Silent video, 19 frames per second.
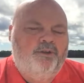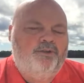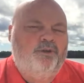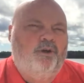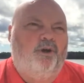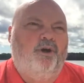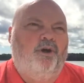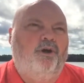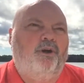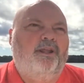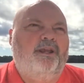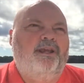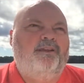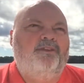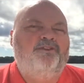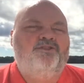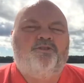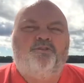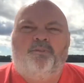So early
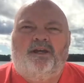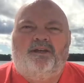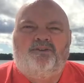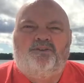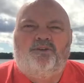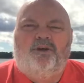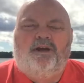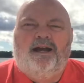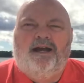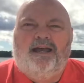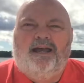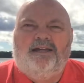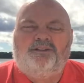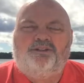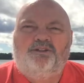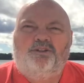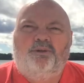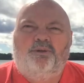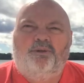in the semester, I
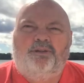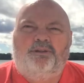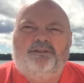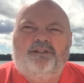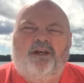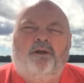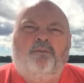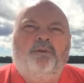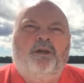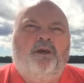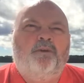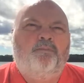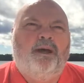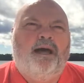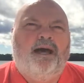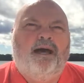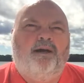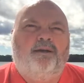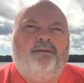asked you to tell me
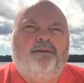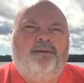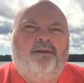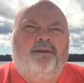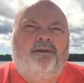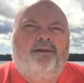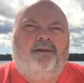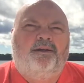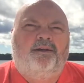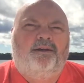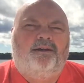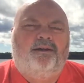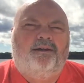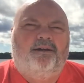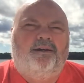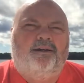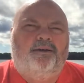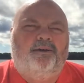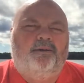about
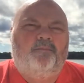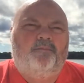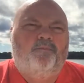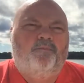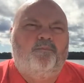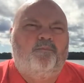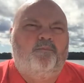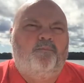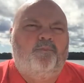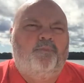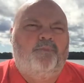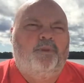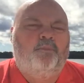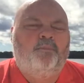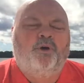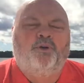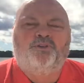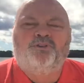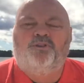the
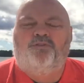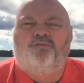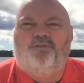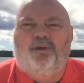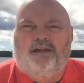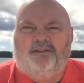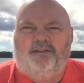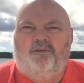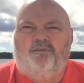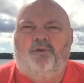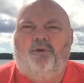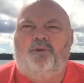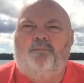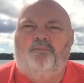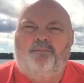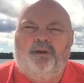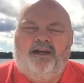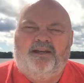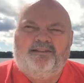most effective or
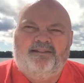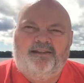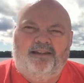the best